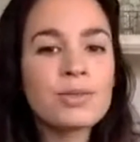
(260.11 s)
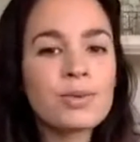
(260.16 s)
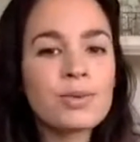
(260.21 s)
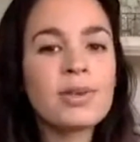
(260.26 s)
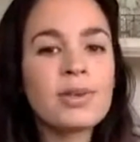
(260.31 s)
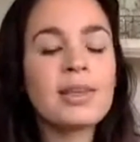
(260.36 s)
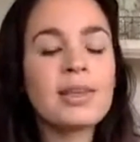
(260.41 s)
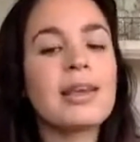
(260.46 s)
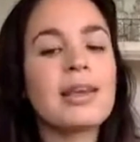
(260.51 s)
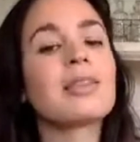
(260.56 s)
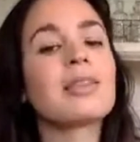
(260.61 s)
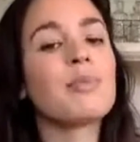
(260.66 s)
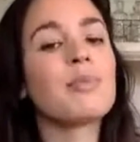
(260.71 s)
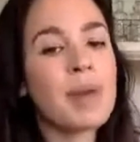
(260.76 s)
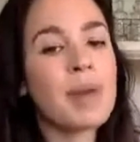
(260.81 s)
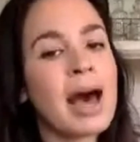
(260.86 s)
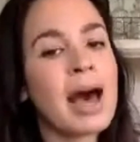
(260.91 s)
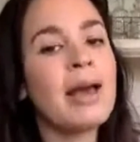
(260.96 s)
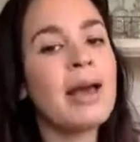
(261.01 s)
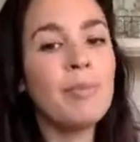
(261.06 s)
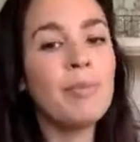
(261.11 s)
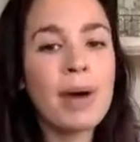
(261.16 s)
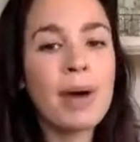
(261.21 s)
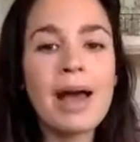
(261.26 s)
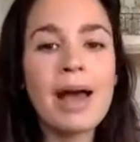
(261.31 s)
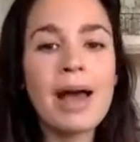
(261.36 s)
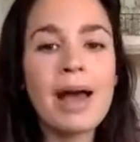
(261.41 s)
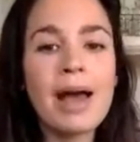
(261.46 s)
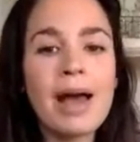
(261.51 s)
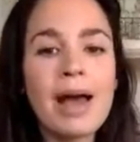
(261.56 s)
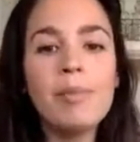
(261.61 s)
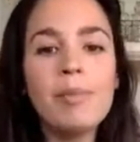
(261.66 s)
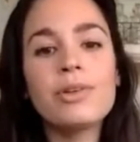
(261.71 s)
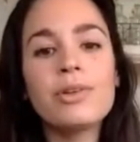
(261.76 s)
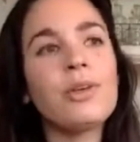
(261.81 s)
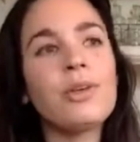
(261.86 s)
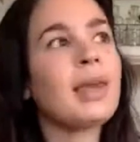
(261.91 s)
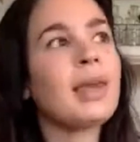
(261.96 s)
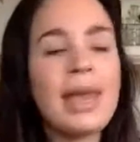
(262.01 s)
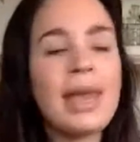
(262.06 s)
It's really like the pie Bible.
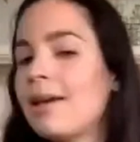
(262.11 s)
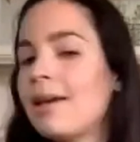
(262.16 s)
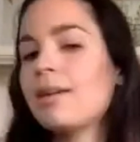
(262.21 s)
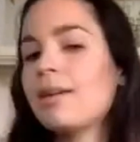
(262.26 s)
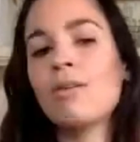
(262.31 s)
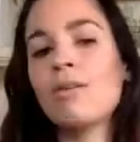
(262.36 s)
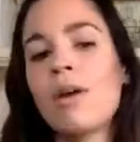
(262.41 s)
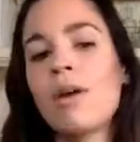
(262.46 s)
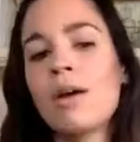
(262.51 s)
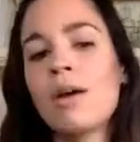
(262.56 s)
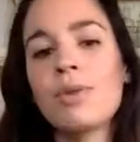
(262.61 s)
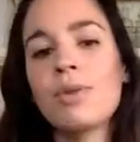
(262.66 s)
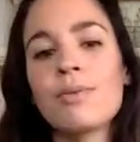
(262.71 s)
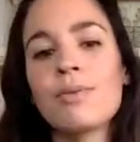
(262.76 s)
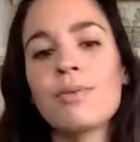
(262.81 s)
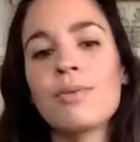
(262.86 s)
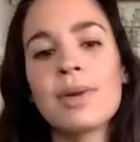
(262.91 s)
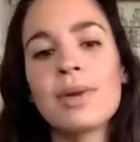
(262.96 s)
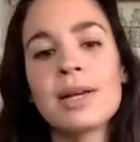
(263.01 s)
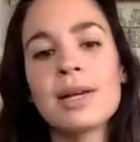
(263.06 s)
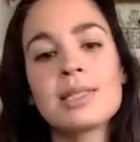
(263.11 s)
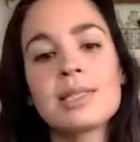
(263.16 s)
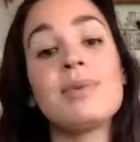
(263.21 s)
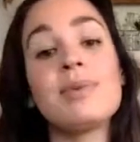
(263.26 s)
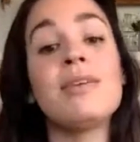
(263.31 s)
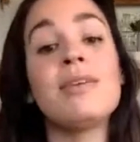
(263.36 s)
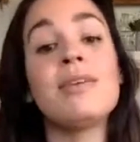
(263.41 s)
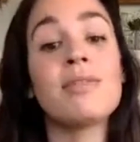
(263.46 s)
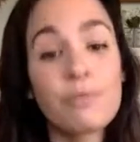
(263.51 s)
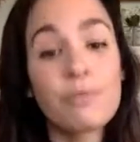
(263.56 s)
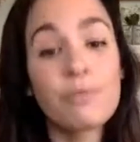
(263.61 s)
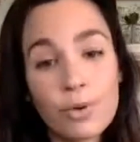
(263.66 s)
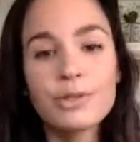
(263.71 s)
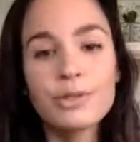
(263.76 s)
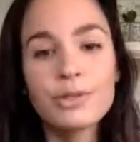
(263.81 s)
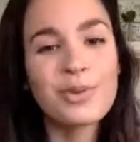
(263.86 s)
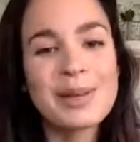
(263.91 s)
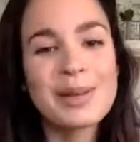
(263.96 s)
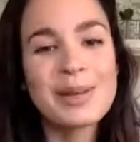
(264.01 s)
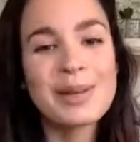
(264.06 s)
You can't go wrong with a recipe from
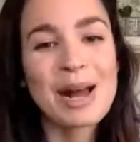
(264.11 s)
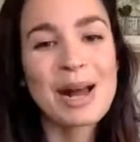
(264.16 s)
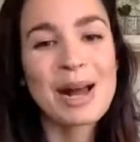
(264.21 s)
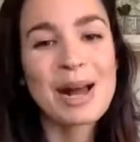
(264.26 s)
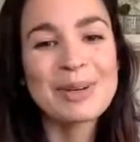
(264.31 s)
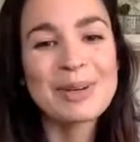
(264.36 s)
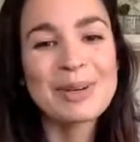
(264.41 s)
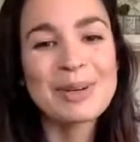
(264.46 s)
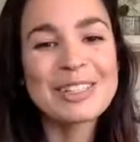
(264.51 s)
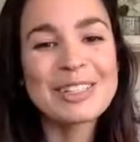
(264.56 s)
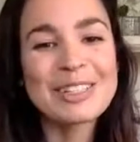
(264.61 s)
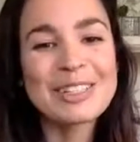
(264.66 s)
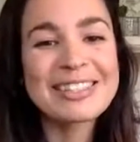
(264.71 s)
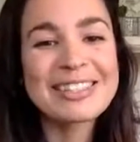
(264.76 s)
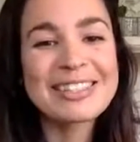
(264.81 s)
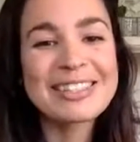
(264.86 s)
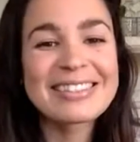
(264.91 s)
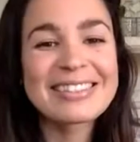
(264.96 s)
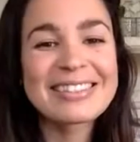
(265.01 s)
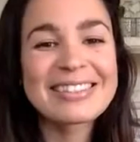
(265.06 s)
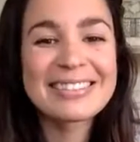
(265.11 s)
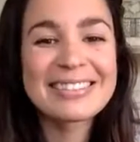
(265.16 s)
4 and 20 Blackbirds.